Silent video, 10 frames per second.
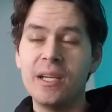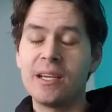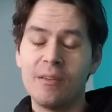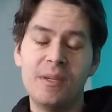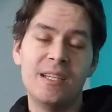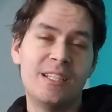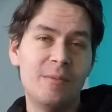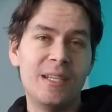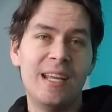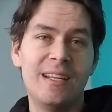It can be
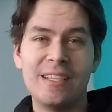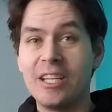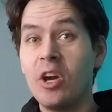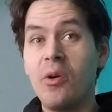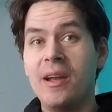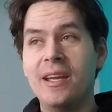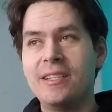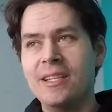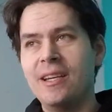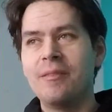intimidating to go NAT,
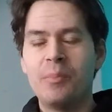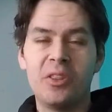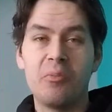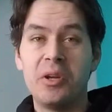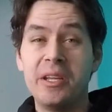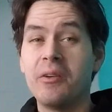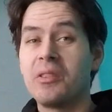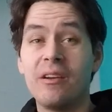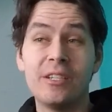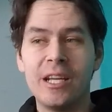put the money out there
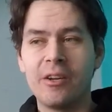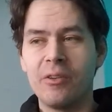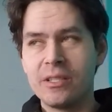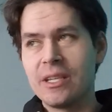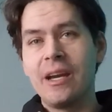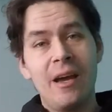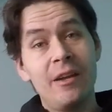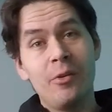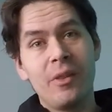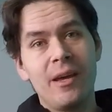and take a risk. I
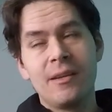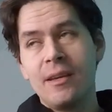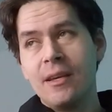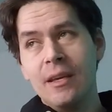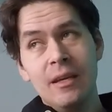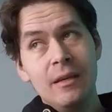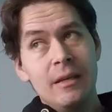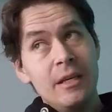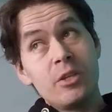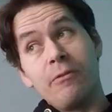know that.
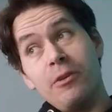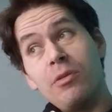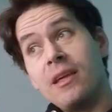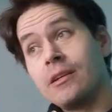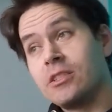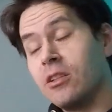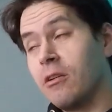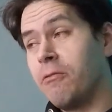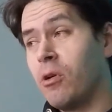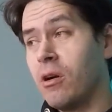So a few things to look
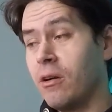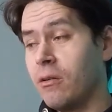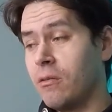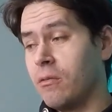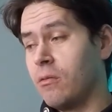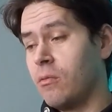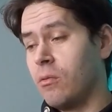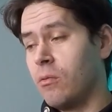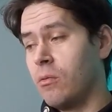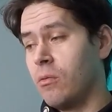for.
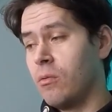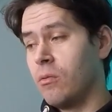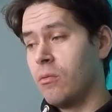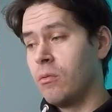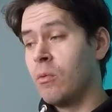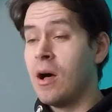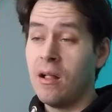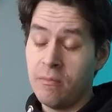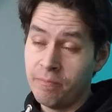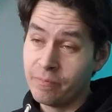
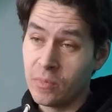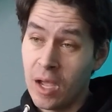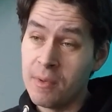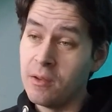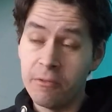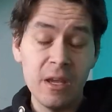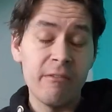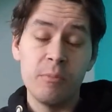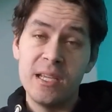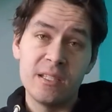Well, I mean, if you have a
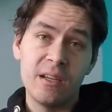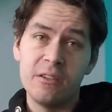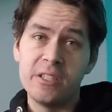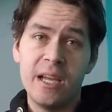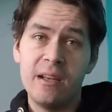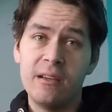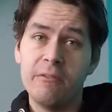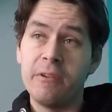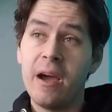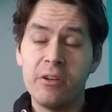basic understanding of
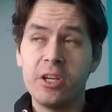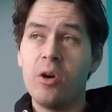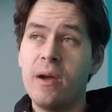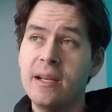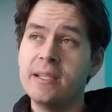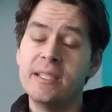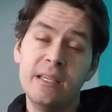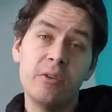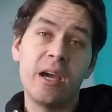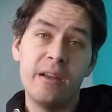how to go NAT,
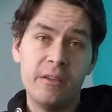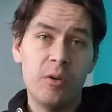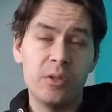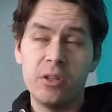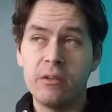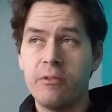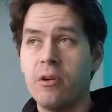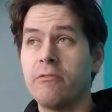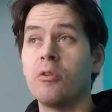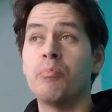you kind of know what to look for
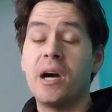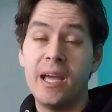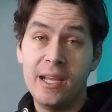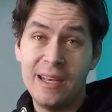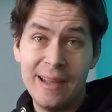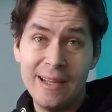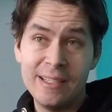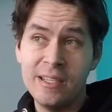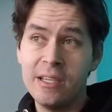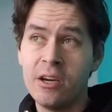if you're buying an
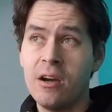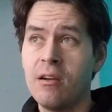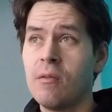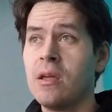NAT car.